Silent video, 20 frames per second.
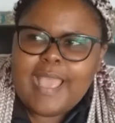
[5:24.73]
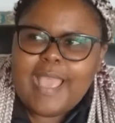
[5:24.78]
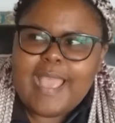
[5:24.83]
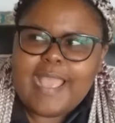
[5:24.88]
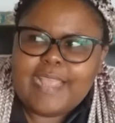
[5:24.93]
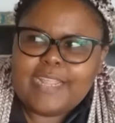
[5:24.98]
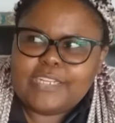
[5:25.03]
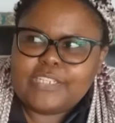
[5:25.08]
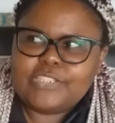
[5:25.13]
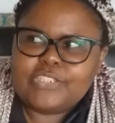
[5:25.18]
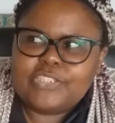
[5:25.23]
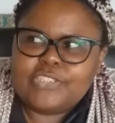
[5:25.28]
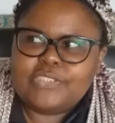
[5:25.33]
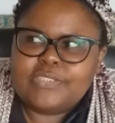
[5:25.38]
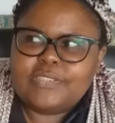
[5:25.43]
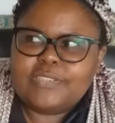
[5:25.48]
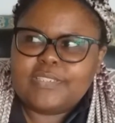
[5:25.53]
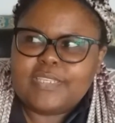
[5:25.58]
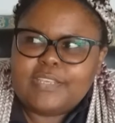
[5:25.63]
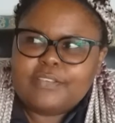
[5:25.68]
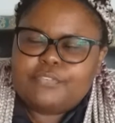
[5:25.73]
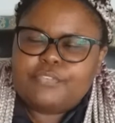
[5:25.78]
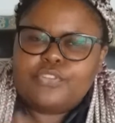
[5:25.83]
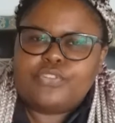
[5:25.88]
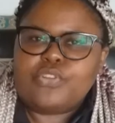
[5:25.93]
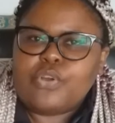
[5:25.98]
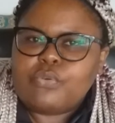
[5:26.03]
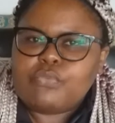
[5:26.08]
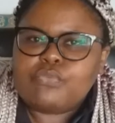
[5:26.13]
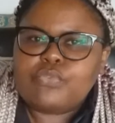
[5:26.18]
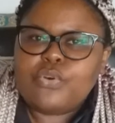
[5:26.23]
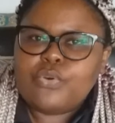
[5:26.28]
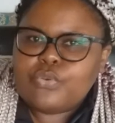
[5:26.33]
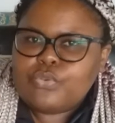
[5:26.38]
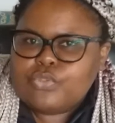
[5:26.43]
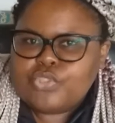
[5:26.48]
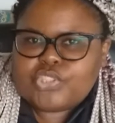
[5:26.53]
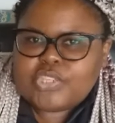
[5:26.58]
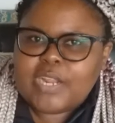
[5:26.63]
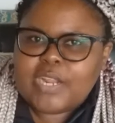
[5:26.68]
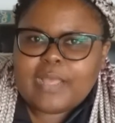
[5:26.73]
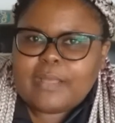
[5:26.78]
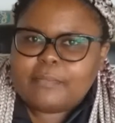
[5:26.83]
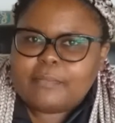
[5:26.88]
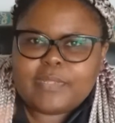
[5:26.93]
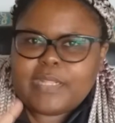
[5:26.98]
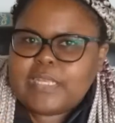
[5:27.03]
and if you don't know, you shut up.